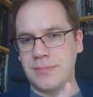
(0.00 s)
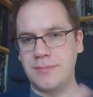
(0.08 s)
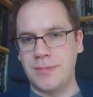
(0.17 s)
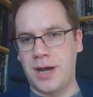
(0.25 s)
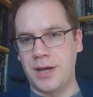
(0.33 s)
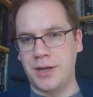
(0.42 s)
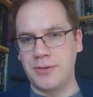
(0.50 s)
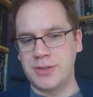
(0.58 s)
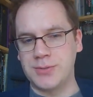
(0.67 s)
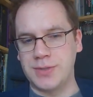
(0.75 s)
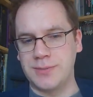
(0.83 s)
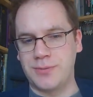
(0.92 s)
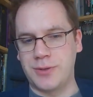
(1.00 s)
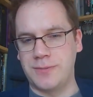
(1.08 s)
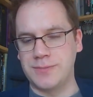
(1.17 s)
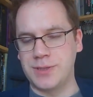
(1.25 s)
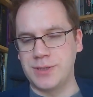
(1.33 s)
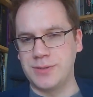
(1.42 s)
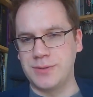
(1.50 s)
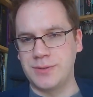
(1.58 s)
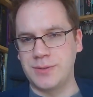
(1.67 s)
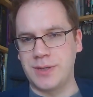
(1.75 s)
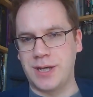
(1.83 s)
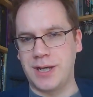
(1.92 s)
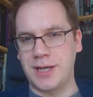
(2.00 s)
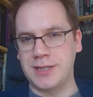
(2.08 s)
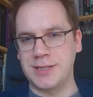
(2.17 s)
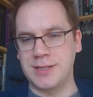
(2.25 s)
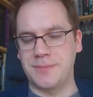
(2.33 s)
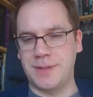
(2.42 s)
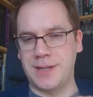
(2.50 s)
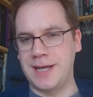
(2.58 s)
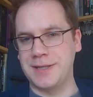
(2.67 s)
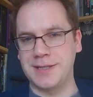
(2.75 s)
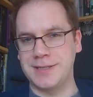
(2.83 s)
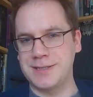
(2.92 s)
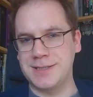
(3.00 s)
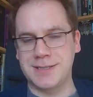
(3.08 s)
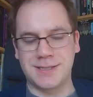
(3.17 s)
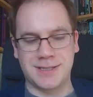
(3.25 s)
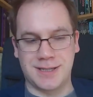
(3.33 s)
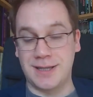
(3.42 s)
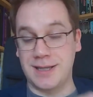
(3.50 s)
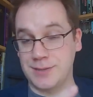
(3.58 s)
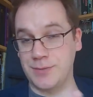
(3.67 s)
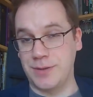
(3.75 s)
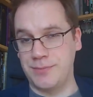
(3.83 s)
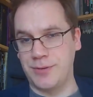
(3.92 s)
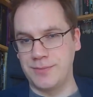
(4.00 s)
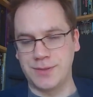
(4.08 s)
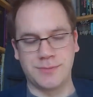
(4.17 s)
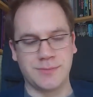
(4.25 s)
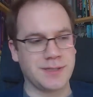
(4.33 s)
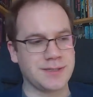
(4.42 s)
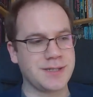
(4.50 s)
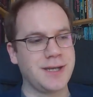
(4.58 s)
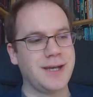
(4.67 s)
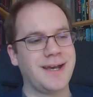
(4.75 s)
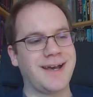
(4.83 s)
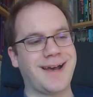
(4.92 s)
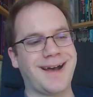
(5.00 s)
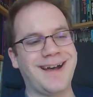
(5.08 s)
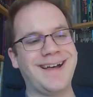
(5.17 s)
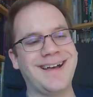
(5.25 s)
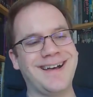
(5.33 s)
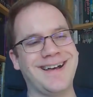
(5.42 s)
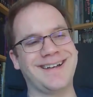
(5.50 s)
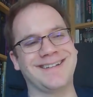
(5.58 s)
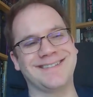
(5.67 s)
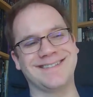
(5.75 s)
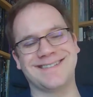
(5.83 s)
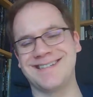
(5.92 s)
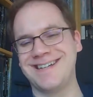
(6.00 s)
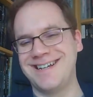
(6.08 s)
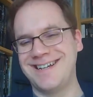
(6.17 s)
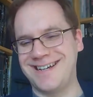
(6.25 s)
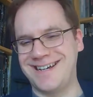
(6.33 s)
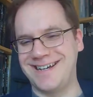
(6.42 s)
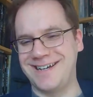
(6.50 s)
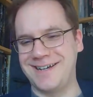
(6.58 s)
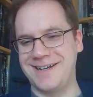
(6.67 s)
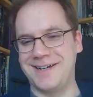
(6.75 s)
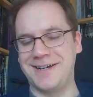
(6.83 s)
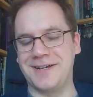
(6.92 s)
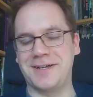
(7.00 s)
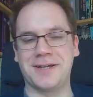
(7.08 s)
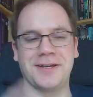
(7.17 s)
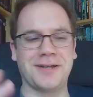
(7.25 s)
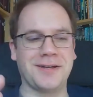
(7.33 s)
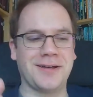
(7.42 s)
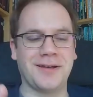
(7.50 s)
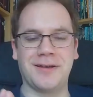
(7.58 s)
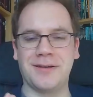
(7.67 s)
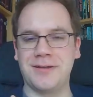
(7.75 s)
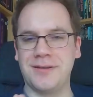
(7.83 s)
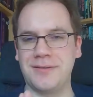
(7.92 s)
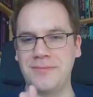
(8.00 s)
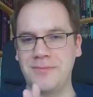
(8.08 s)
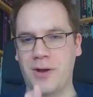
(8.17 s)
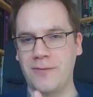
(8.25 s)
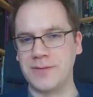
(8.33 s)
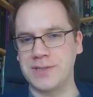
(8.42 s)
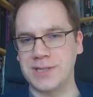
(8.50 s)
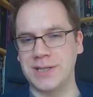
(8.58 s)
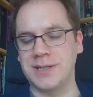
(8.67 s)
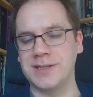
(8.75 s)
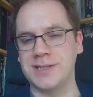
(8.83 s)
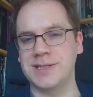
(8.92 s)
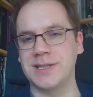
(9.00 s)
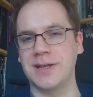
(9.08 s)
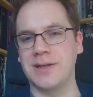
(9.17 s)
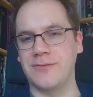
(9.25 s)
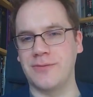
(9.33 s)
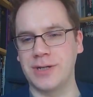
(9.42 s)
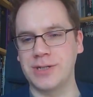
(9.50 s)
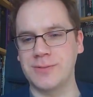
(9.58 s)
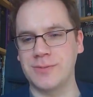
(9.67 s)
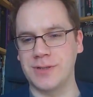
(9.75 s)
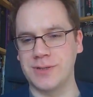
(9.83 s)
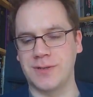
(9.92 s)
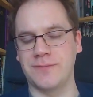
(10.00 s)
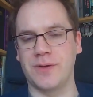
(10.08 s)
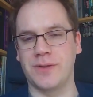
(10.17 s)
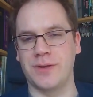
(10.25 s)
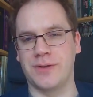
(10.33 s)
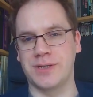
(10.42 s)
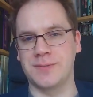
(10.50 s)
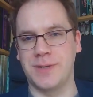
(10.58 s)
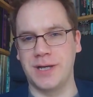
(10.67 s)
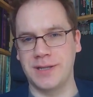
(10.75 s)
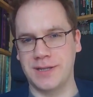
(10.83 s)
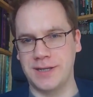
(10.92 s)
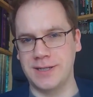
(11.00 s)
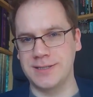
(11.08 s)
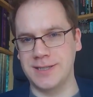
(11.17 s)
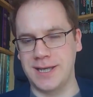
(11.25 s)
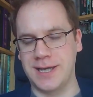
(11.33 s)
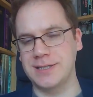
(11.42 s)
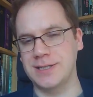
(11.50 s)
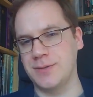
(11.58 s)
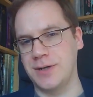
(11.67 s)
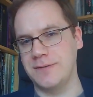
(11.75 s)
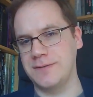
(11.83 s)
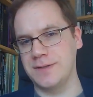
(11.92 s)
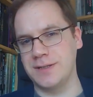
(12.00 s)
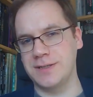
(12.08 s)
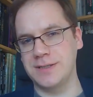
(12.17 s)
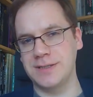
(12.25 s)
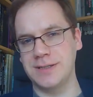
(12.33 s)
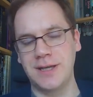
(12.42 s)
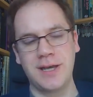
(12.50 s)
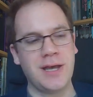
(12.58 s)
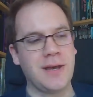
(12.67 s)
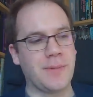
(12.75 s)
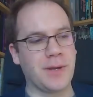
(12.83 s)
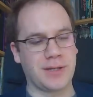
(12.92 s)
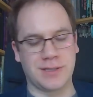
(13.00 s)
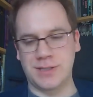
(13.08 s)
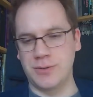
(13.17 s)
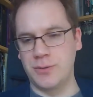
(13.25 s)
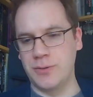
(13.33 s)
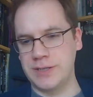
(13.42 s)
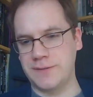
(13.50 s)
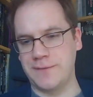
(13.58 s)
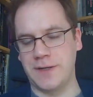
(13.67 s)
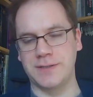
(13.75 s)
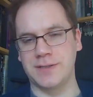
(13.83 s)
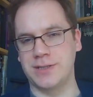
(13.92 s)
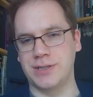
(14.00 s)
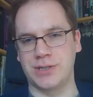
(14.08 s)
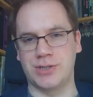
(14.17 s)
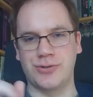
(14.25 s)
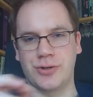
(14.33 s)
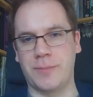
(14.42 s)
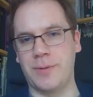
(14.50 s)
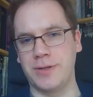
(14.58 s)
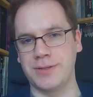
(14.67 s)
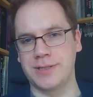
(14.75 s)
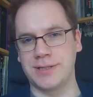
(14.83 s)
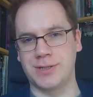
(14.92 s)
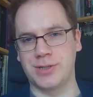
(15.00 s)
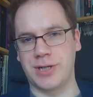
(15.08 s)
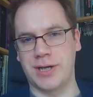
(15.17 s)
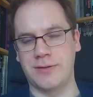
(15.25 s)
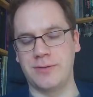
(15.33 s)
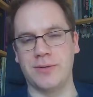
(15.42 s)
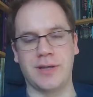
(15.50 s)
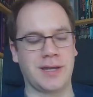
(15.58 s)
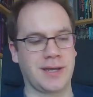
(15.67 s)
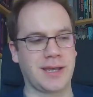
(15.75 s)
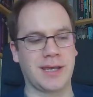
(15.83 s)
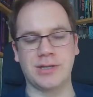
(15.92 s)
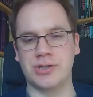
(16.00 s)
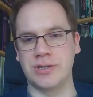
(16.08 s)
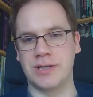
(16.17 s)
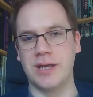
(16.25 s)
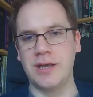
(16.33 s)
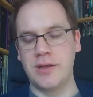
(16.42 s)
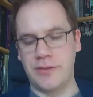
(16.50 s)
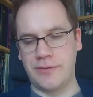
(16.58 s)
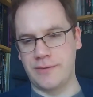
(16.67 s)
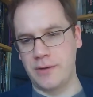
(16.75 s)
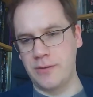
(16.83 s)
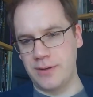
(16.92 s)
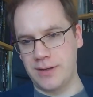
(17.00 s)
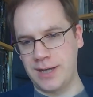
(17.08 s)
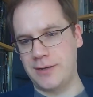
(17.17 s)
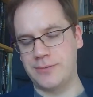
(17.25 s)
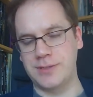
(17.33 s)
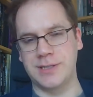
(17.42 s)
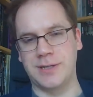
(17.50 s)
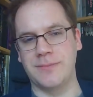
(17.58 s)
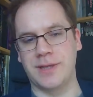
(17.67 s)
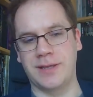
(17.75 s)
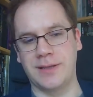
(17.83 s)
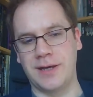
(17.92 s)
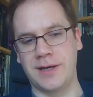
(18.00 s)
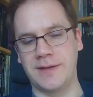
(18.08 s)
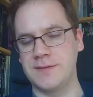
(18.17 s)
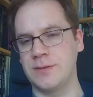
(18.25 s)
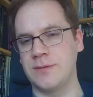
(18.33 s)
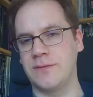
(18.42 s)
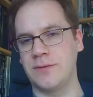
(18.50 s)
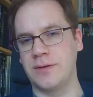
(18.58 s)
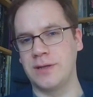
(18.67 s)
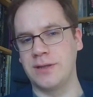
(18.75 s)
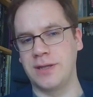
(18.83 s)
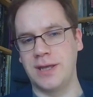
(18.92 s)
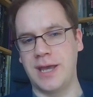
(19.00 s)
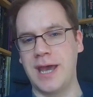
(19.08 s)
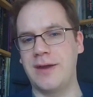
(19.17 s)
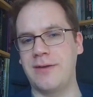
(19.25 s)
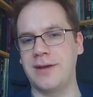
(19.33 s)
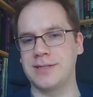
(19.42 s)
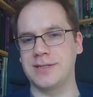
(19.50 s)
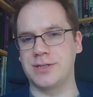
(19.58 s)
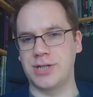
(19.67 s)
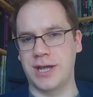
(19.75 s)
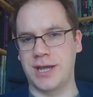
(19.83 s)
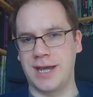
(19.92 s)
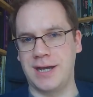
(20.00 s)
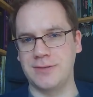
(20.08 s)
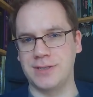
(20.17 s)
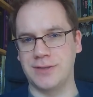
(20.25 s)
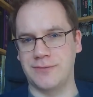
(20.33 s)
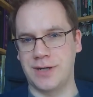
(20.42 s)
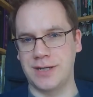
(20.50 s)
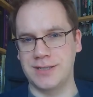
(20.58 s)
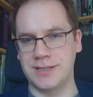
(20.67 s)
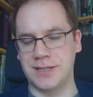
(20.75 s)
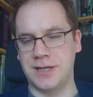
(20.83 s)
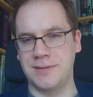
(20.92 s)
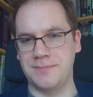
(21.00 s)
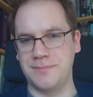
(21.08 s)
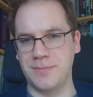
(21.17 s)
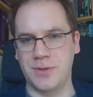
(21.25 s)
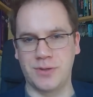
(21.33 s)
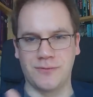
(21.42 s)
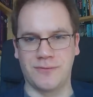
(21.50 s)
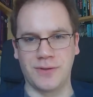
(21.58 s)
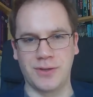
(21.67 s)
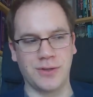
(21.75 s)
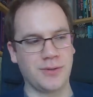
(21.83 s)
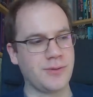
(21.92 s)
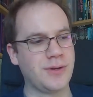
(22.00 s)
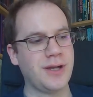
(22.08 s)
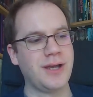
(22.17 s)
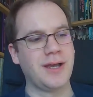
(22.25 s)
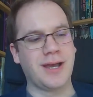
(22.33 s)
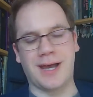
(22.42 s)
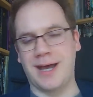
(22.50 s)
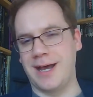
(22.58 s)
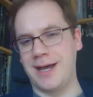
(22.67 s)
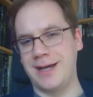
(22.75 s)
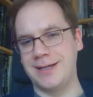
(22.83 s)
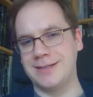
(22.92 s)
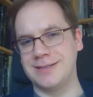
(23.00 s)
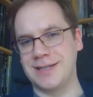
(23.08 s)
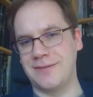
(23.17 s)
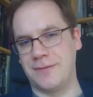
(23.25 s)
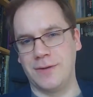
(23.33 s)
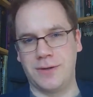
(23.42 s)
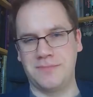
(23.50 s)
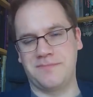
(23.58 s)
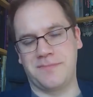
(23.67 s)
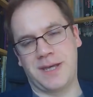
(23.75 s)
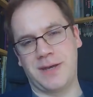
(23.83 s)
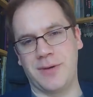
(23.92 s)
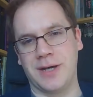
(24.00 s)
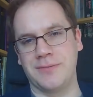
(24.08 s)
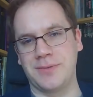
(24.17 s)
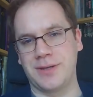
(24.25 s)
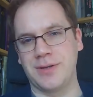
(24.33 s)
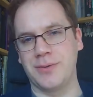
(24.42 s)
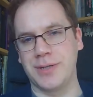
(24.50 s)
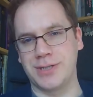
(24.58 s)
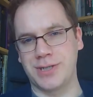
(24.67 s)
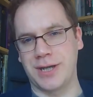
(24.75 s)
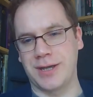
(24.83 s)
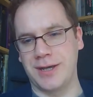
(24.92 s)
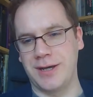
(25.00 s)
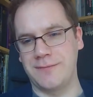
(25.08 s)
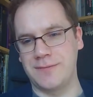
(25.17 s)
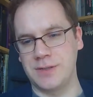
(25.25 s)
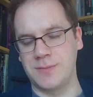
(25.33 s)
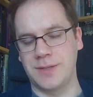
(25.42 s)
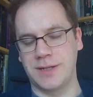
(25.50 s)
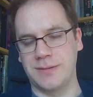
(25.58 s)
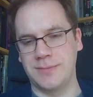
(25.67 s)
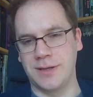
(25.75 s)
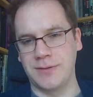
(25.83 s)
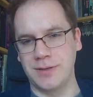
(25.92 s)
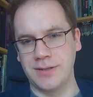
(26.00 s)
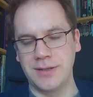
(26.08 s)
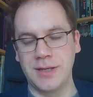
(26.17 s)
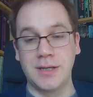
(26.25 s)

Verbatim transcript: I know this was impromptu. I didn't plan this. Uh, that's what impromptu means. Uh, and uh, obviously, this is slightly rushed because I've got the Onyx Pathcast to get to after this. But it's always fun to just drop onto this channel and occasionally throw out something live. So if you're in the area to check it out at the right time, good for you. And if not, ah, well, you can always check it after it's been uploaded.